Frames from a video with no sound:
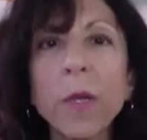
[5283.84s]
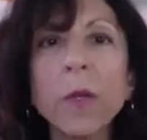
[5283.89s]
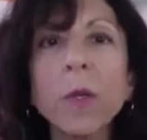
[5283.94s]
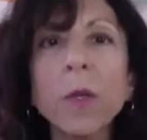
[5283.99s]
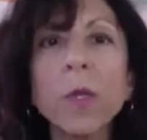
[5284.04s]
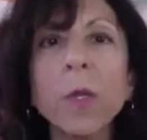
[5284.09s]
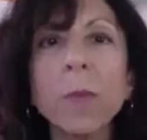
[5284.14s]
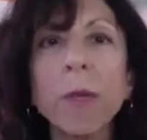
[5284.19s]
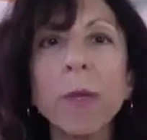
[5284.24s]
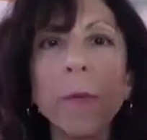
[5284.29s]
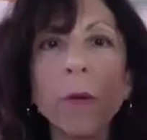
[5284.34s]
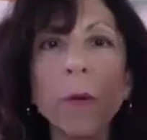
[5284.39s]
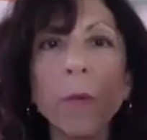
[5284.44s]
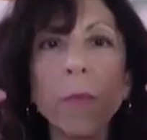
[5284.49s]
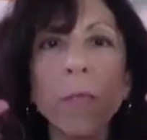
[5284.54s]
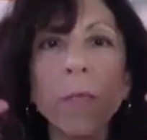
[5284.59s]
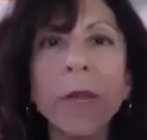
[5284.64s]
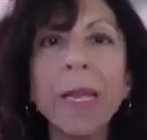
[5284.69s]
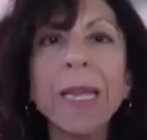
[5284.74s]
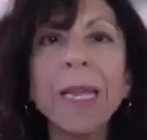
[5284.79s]
to be able to
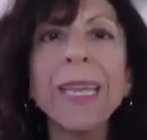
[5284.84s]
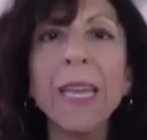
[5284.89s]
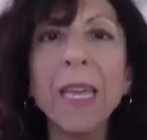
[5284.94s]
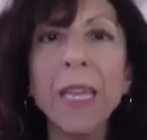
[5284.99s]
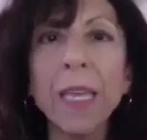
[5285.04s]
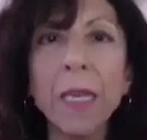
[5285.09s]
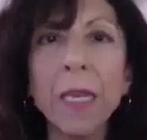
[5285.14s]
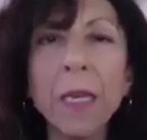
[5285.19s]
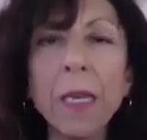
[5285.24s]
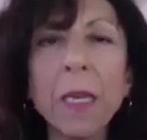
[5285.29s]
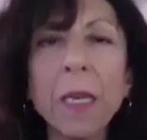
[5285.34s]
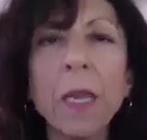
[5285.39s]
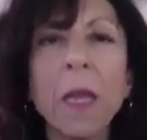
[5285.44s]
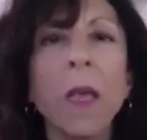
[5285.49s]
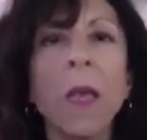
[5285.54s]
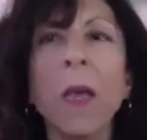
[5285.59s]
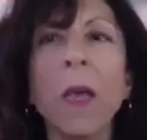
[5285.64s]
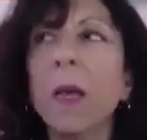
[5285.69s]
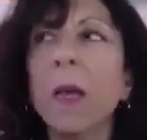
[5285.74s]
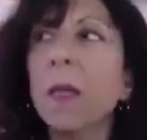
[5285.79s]
bring in
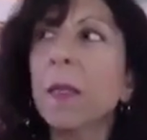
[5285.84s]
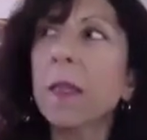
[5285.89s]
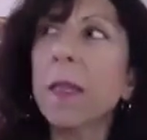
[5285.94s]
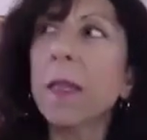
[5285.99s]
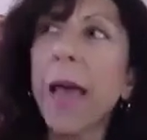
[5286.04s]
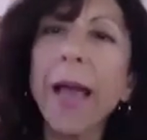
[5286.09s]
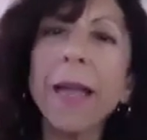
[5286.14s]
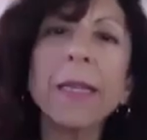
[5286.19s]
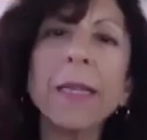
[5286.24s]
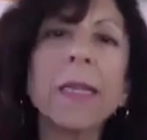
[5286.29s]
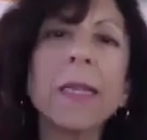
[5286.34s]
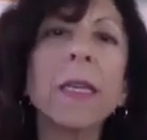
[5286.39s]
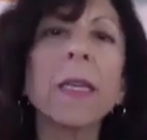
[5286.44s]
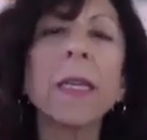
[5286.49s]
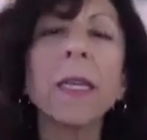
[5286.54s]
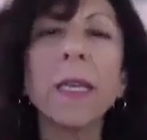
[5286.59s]
galactic